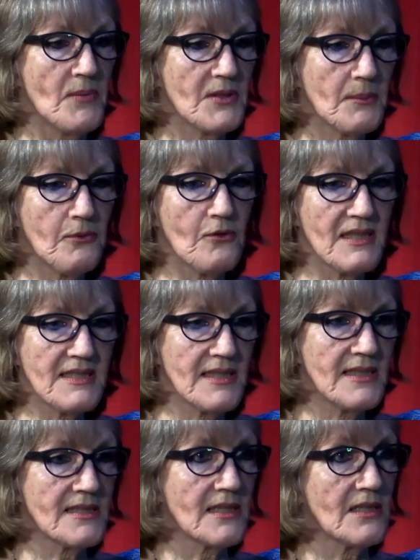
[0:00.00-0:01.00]
But the
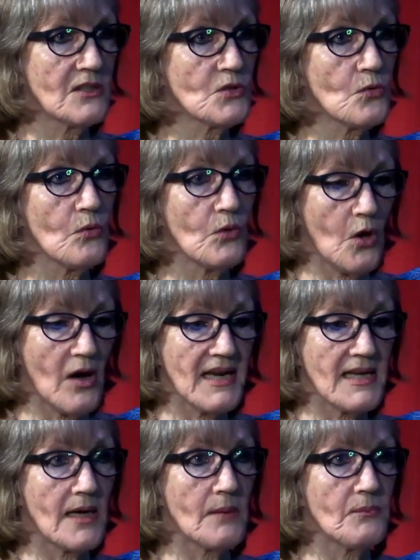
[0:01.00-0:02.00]
point is that it's all
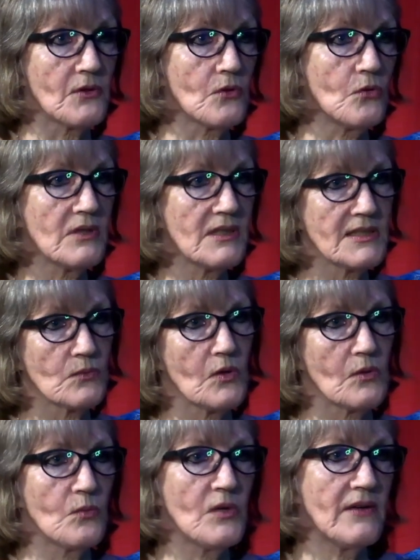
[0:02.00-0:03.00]
lining up according to
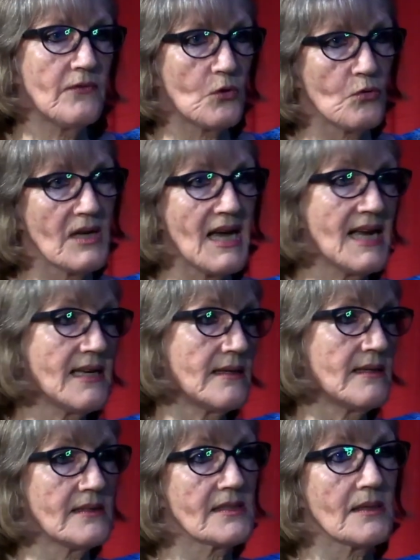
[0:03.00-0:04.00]
what we've
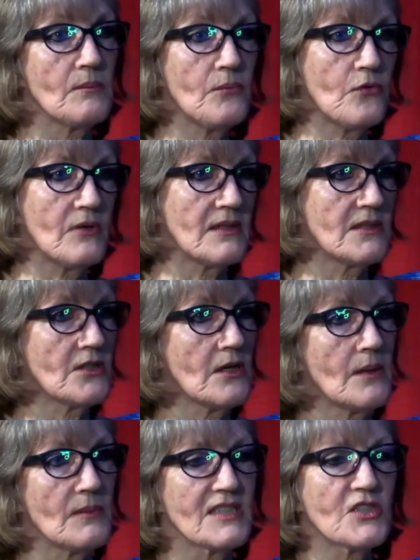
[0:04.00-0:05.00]
created at some point in time.